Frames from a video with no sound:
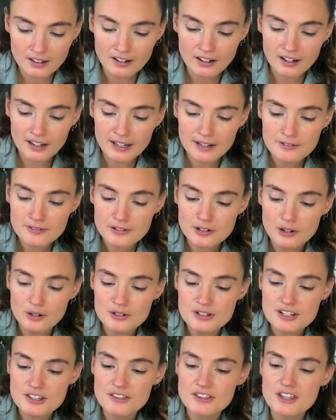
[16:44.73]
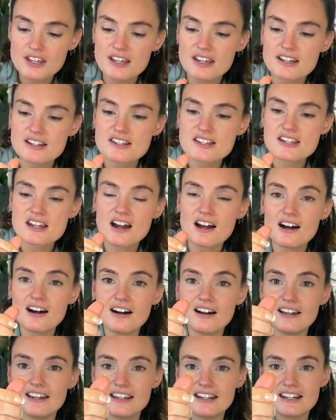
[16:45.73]
I have got the
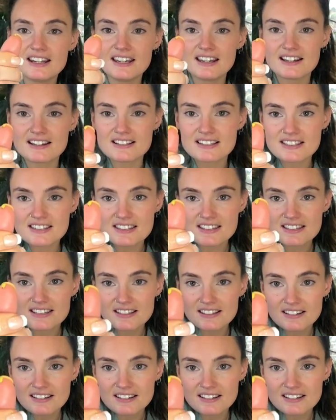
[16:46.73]
tiniest